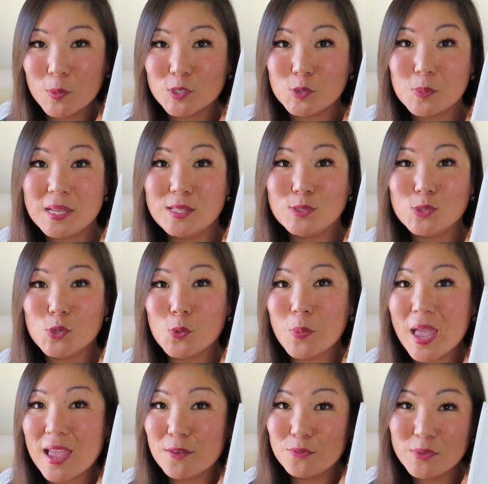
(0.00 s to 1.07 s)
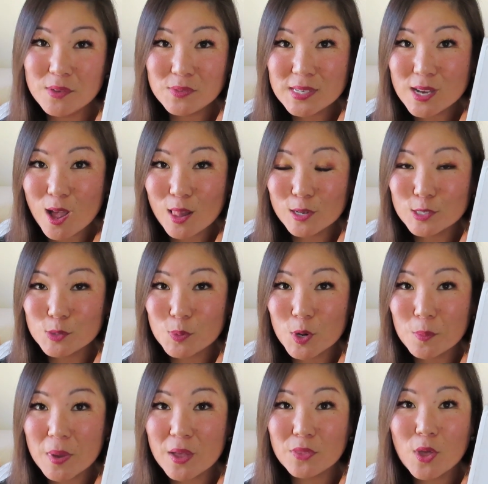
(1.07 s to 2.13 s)
which means you pay $50
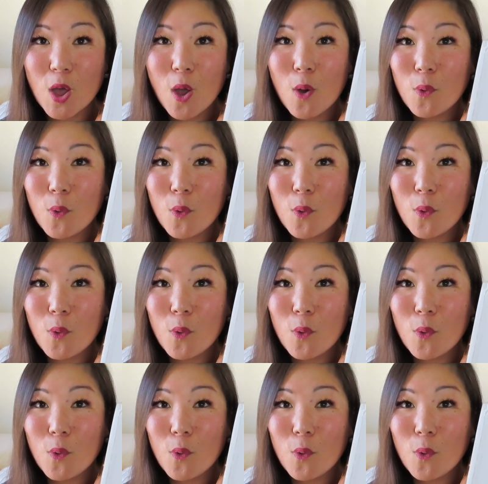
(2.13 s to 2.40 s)
per month